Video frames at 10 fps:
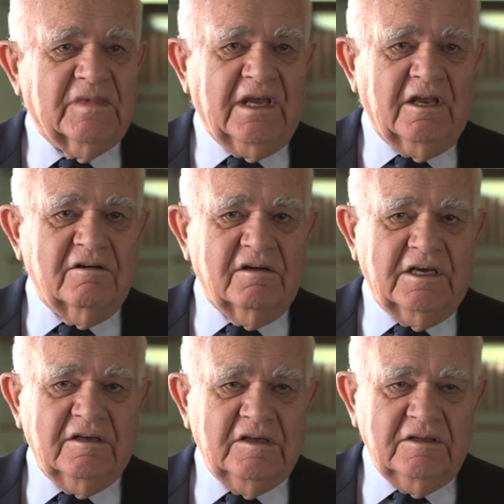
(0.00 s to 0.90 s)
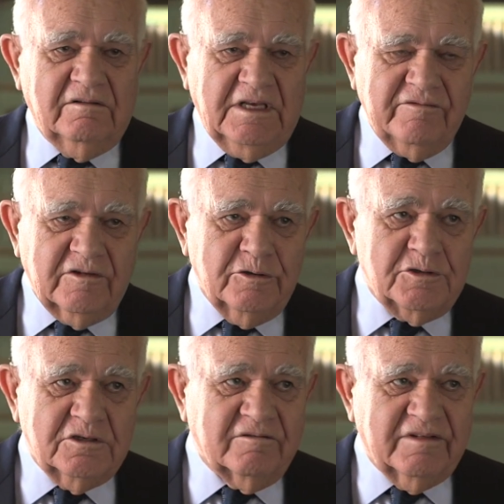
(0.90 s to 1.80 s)
And the
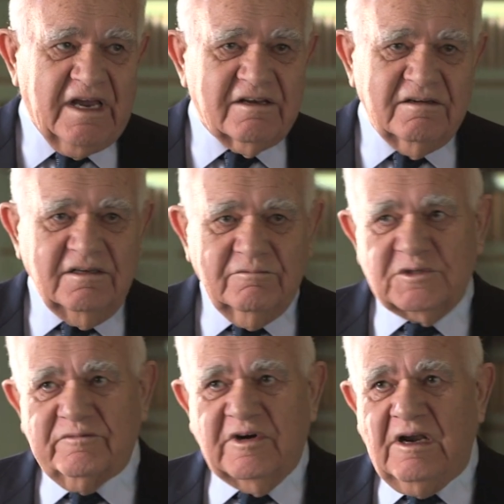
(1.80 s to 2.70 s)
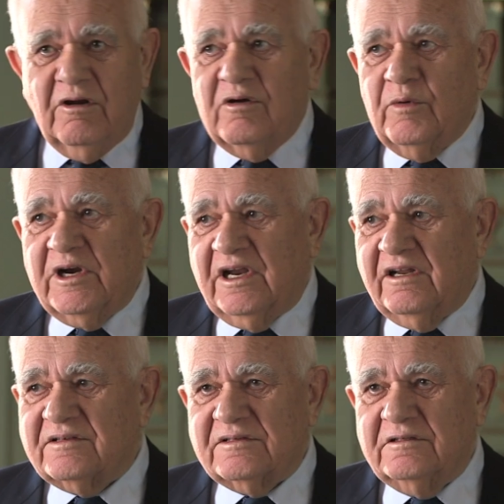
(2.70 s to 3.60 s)
evolution of that was a very long one,
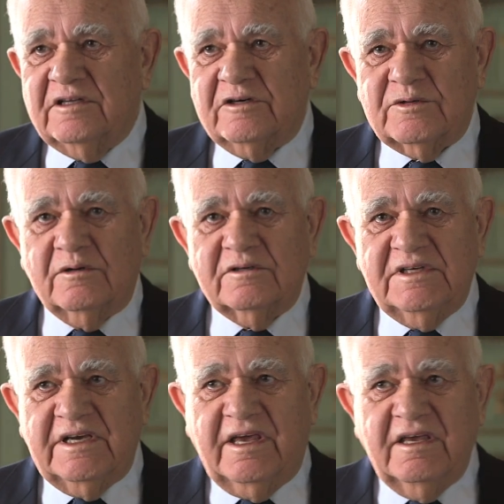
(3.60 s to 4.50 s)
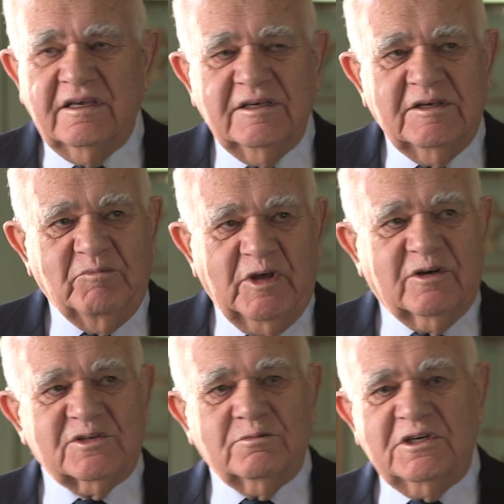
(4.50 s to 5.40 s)
and it still goes on today
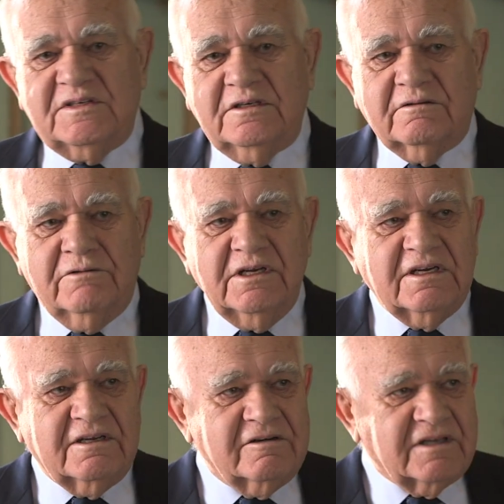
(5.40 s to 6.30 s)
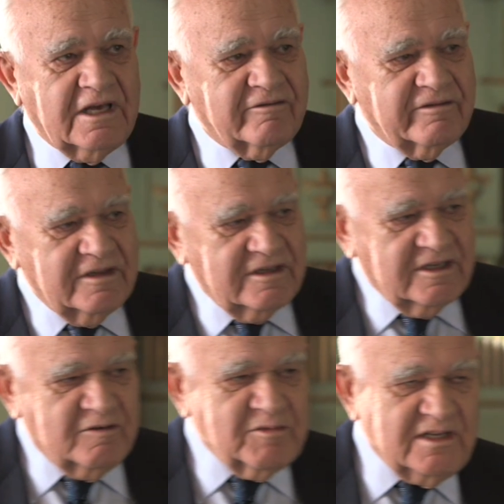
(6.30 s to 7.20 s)
because we still really don't have
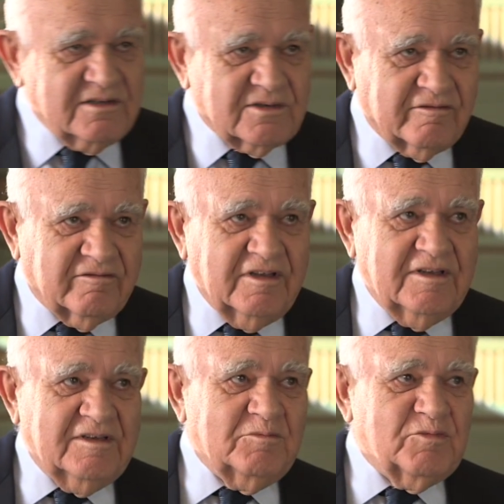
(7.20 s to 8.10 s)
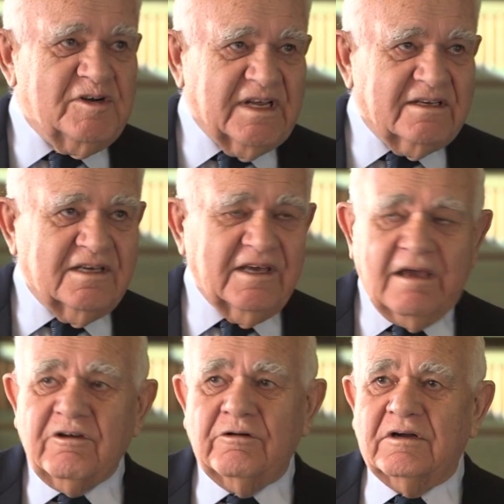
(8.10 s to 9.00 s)
a means of predicting
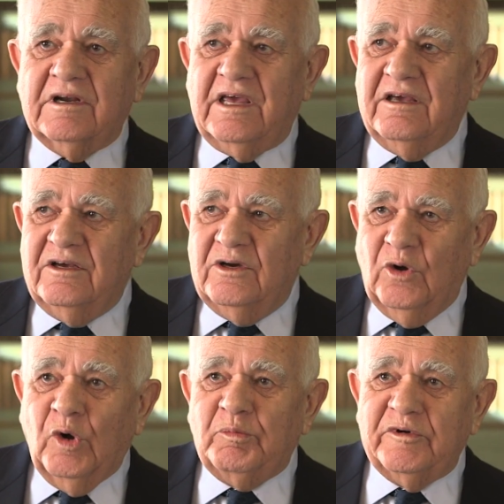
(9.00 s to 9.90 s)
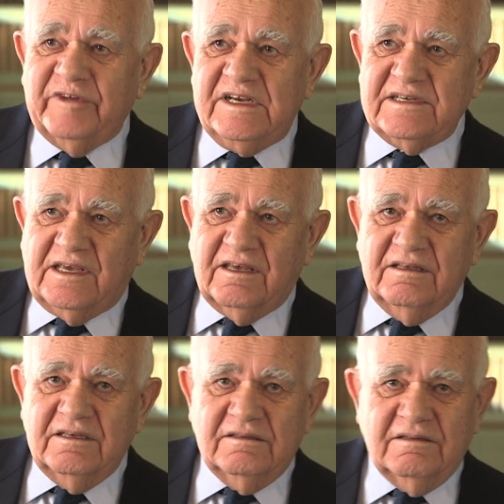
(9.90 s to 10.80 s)
accurately or
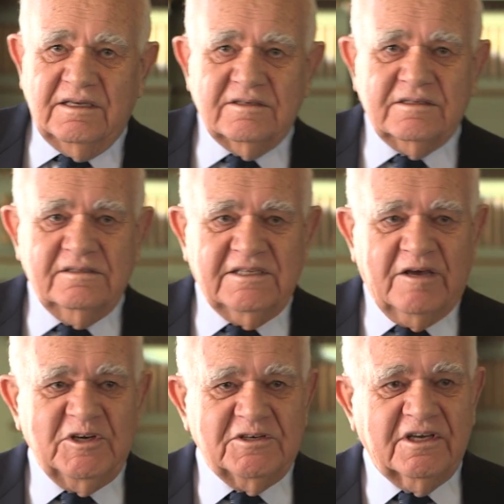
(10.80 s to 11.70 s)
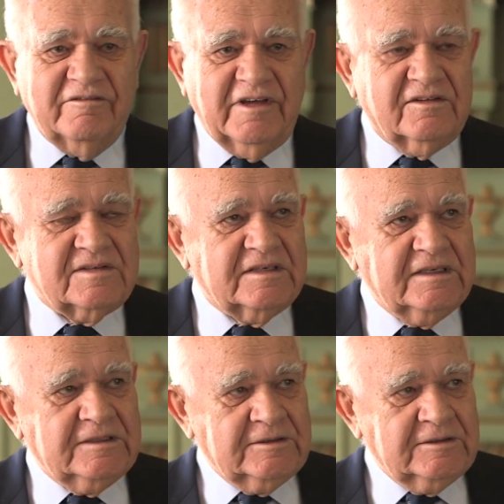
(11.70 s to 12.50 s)
preventing these damaging events.